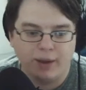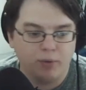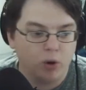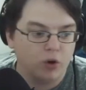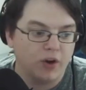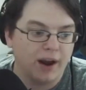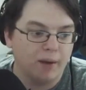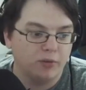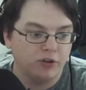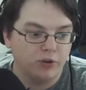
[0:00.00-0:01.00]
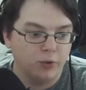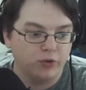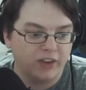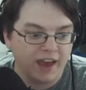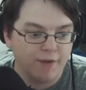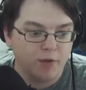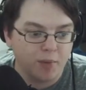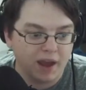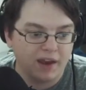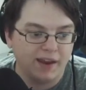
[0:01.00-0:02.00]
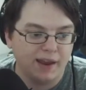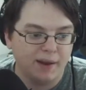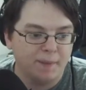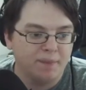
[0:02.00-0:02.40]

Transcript: a program to save humanity